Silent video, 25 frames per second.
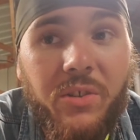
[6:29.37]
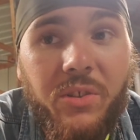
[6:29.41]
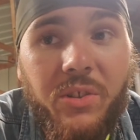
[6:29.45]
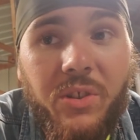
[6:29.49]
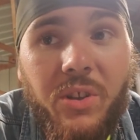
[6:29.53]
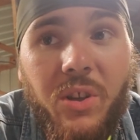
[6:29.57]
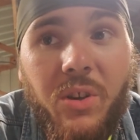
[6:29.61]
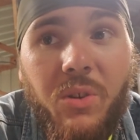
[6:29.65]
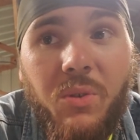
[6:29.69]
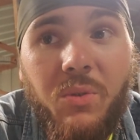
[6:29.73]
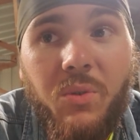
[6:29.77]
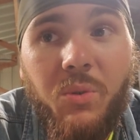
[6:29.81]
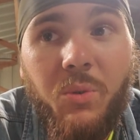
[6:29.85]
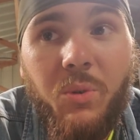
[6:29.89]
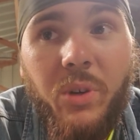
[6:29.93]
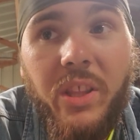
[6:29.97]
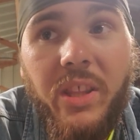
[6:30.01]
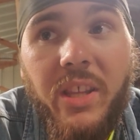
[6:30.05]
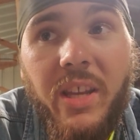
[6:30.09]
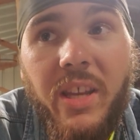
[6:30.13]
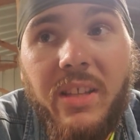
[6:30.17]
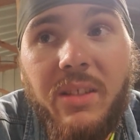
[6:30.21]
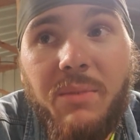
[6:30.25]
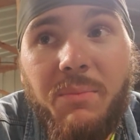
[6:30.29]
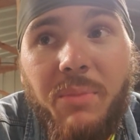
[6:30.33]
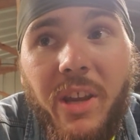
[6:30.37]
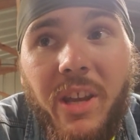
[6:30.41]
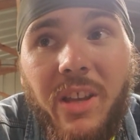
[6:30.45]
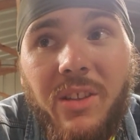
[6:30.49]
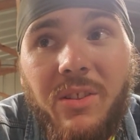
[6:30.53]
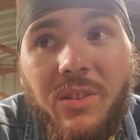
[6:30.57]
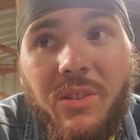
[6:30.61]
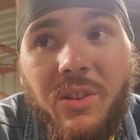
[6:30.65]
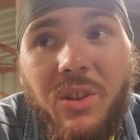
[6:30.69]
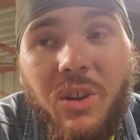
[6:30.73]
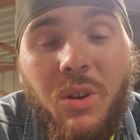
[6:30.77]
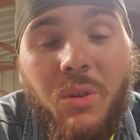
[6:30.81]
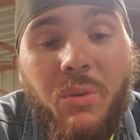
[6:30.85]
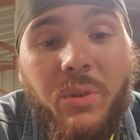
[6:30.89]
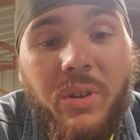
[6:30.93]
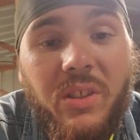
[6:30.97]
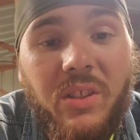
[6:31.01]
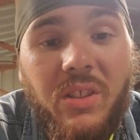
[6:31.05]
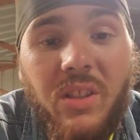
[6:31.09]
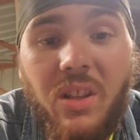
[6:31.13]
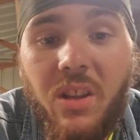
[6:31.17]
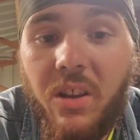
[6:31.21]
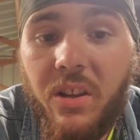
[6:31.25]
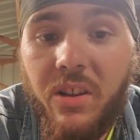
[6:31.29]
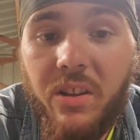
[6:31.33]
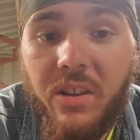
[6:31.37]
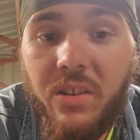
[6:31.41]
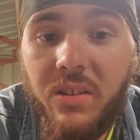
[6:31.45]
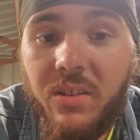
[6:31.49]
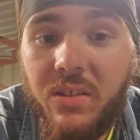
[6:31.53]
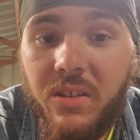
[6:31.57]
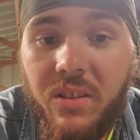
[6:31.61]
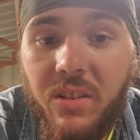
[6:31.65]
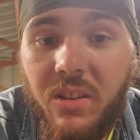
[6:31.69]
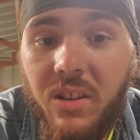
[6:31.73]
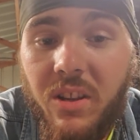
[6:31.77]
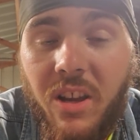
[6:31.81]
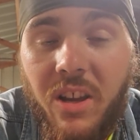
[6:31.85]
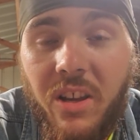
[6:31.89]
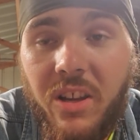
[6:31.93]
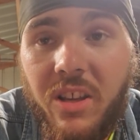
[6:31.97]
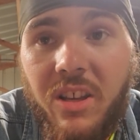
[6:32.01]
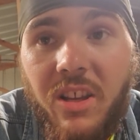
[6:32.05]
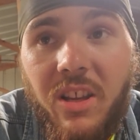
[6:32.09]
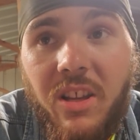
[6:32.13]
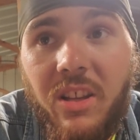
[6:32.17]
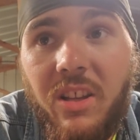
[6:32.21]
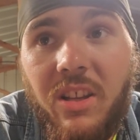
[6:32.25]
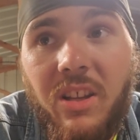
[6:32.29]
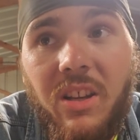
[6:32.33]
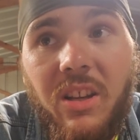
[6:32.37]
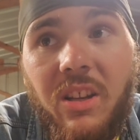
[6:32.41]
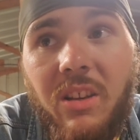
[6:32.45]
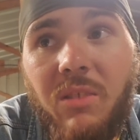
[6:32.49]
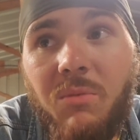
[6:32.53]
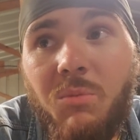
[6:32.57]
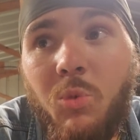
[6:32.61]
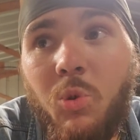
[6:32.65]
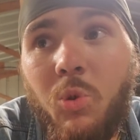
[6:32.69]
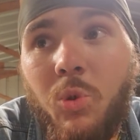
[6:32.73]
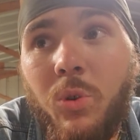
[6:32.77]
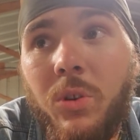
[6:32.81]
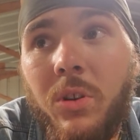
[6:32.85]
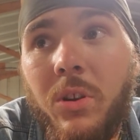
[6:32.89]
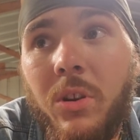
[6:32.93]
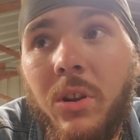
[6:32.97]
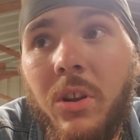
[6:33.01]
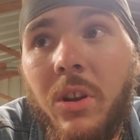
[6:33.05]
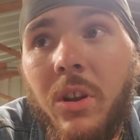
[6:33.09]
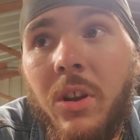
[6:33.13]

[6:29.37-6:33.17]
So 20,000 pounds of towing is not cutting it anymore.